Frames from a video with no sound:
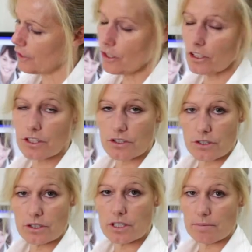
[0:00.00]
not
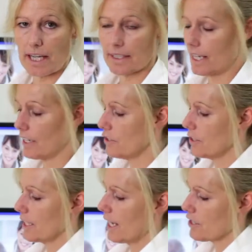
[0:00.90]
concerned about that, you
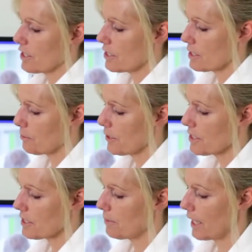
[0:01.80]
can actually just
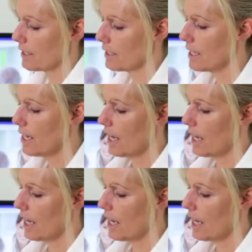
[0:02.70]
press the button,